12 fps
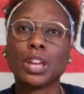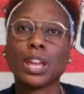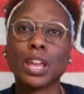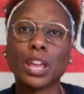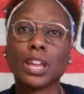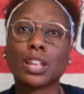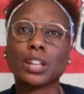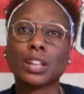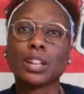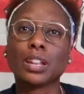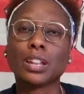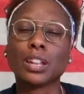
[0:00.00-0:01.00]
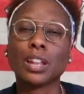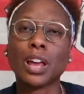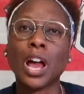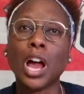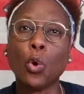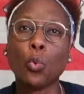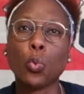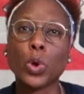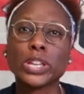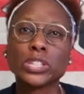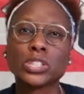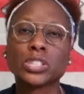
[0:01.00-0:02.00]
And I
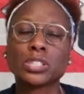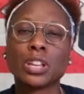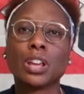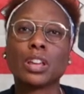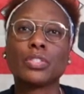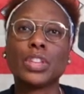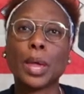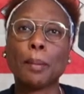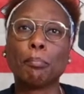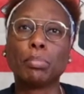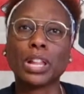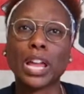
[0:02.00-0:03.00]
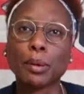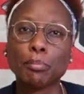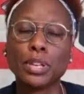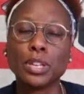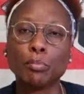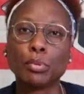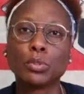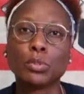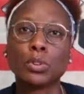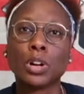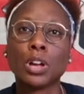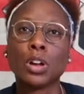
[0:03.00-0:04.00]
wish that black
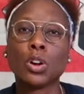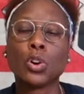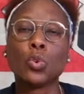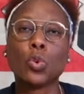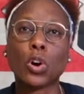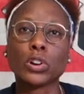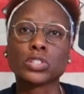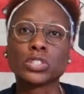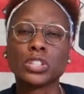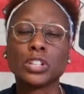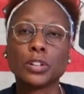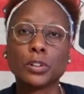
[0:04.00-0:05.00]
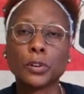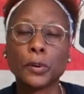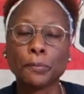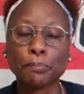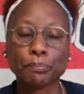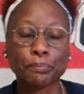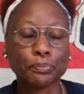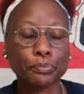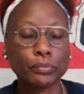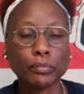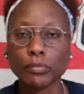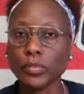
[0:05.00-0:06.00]
people who are still
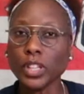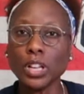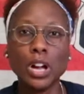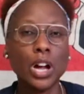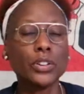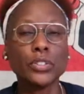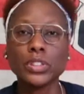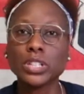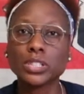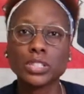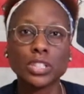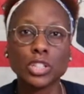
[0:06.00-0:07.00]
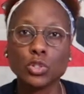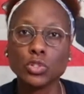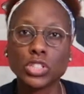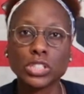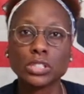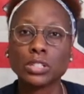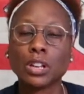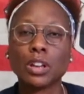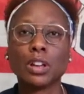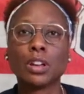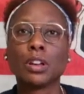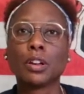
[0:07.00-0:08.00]
under this illusion
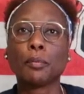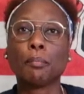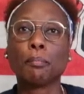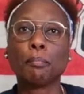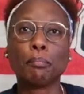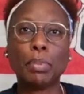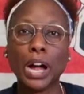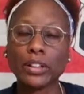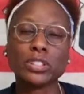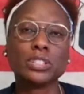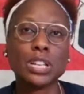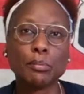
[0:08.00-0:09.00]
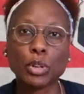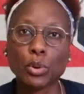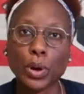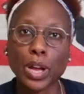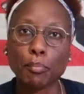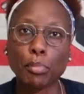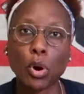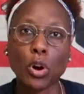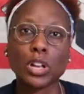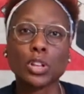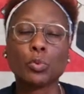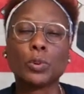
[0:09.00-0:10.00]
by the Democrat
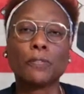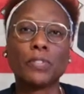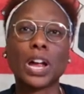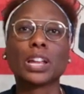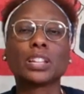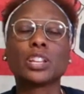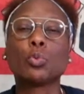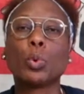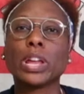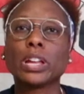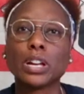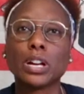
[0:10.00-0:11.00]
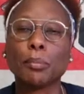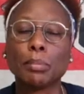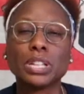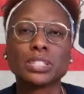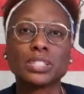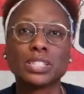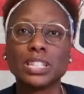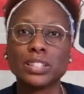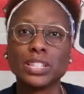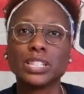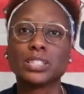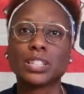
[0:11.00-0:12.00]
Party will finally wake up and see
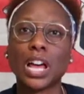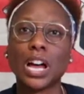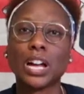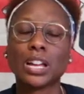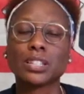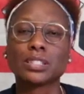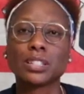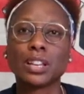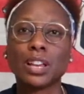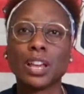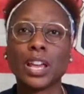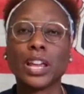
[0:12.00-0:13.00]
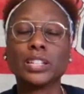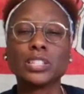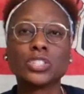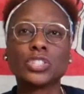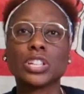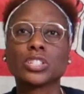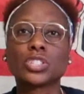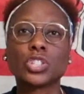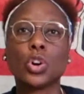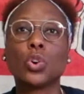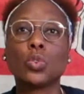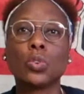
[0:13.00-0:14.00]
these lies. And it's just
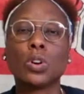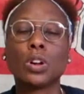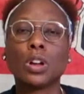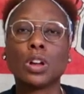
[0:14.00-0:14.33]
so